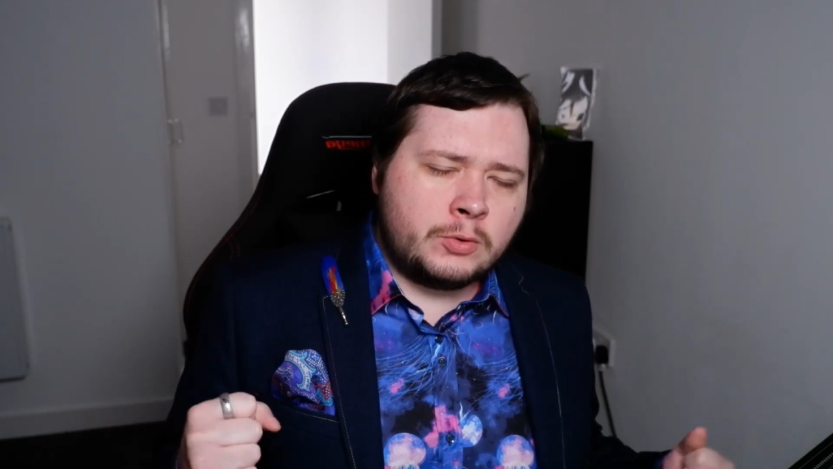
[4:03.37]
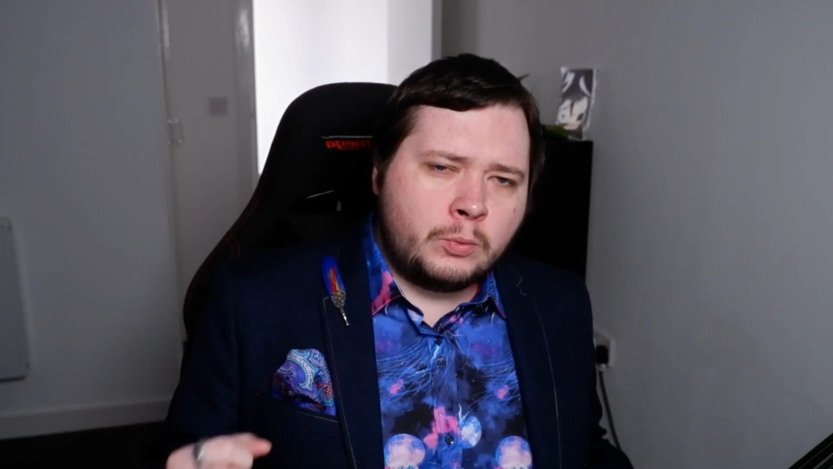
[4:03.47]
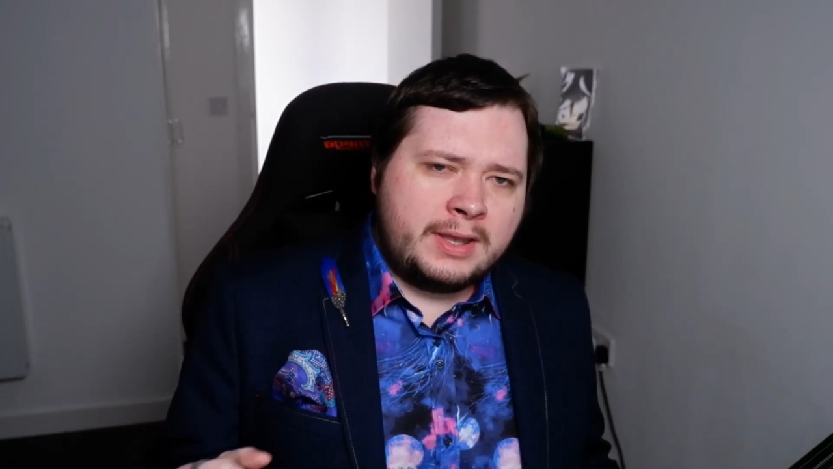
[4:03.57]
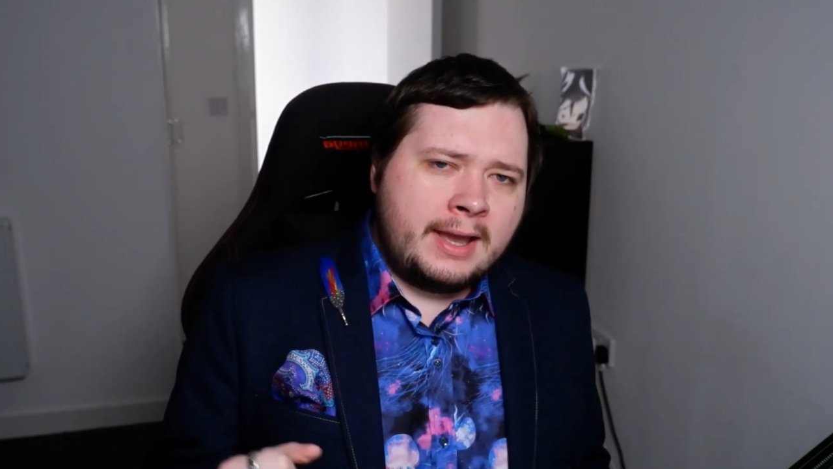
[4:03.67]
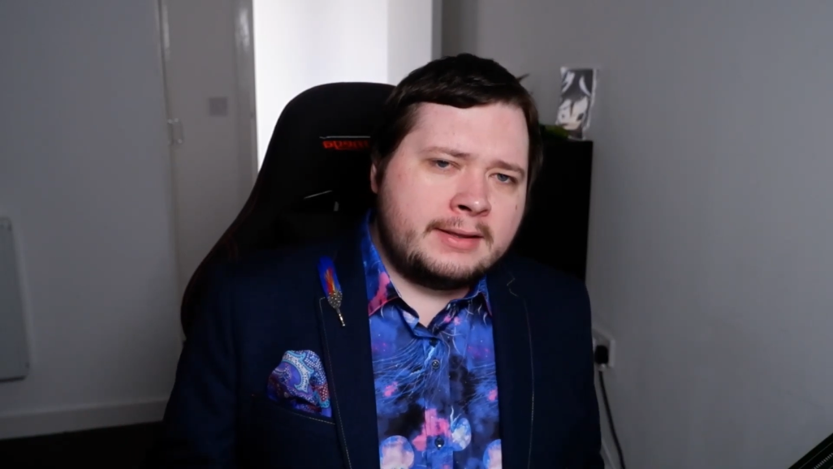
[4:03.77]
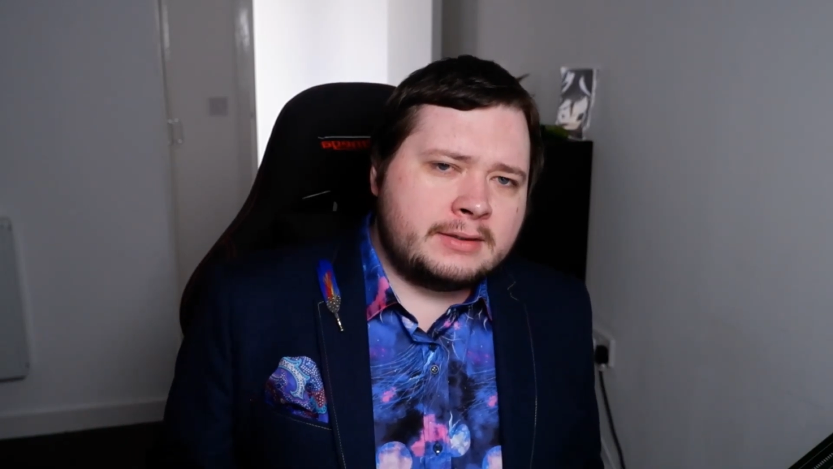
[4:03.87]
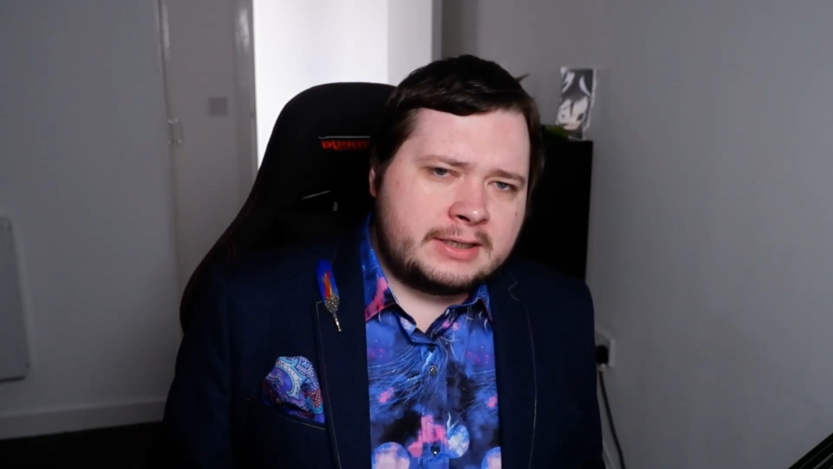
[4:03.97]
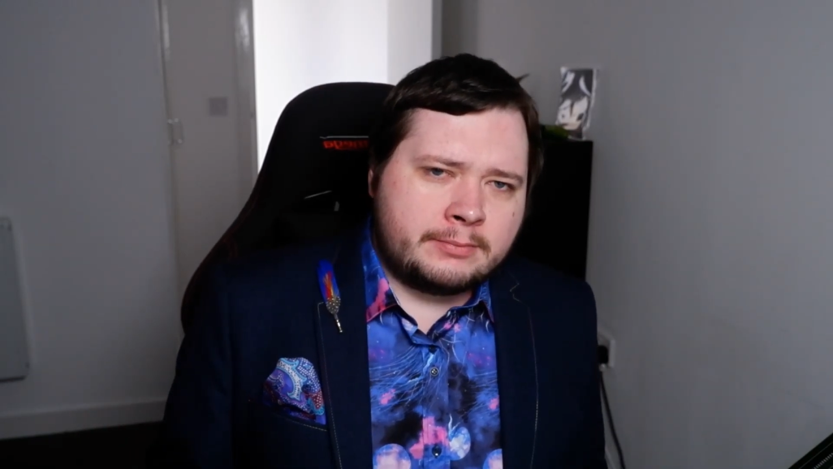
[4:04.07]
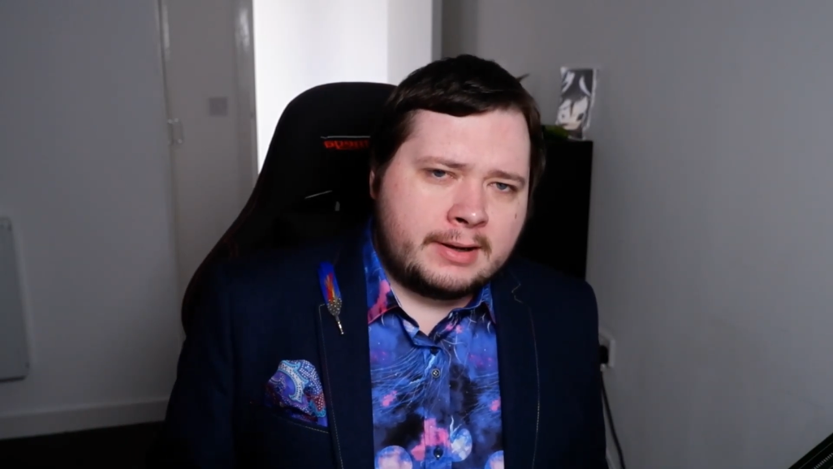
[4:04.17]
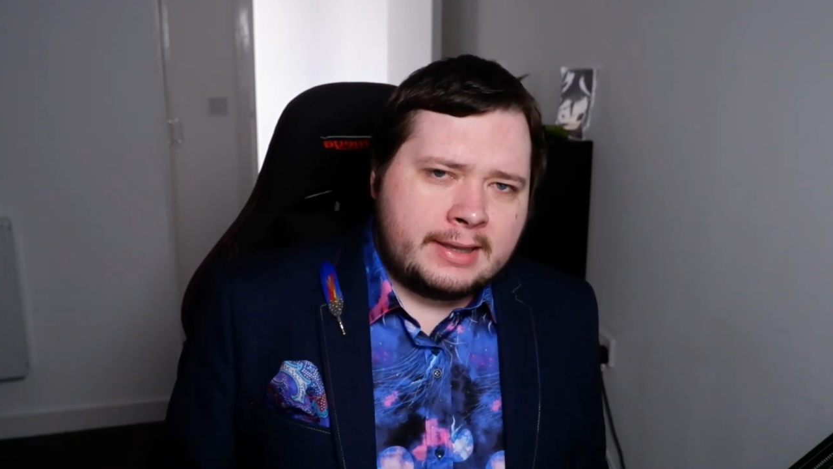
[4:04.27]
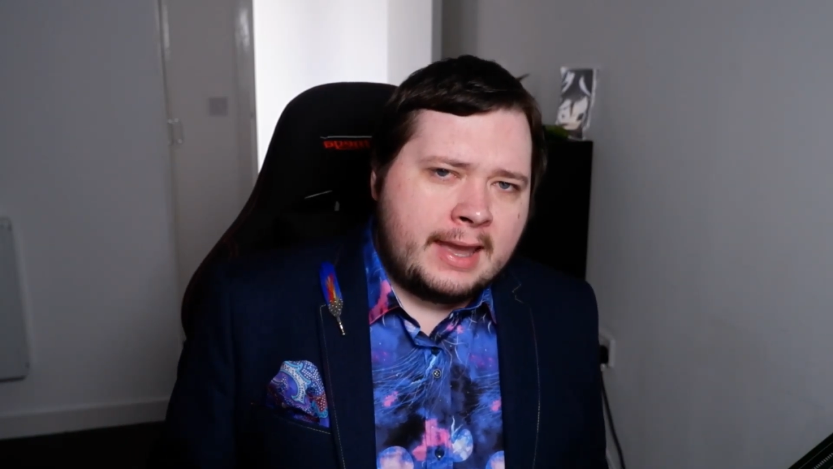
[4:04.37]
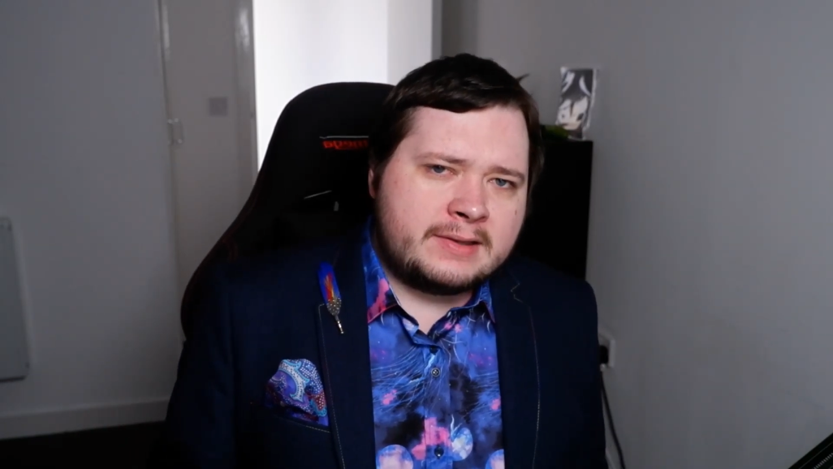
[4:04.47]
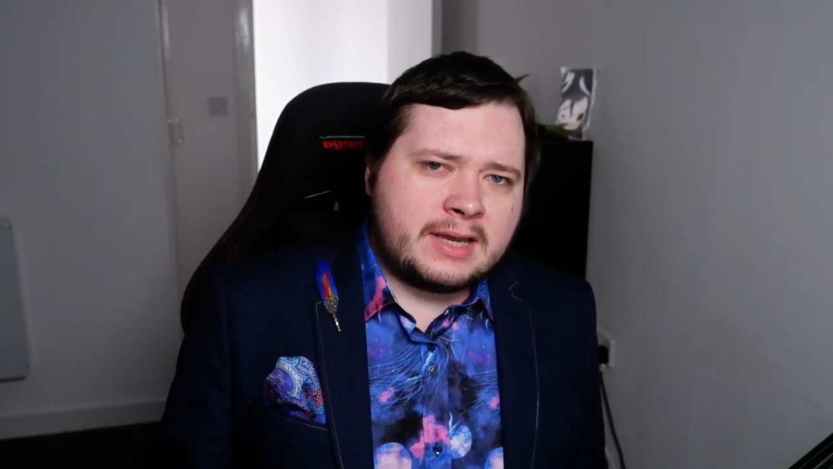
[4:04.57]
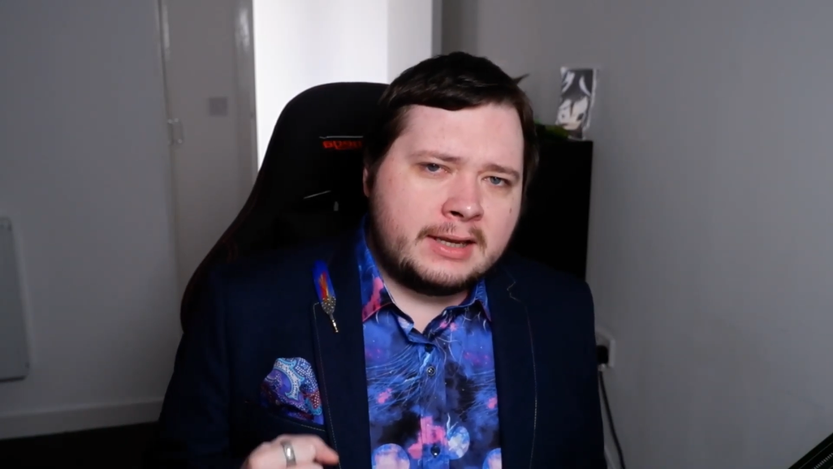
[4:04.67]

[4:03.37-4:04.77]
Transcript: is the way I like my eggs.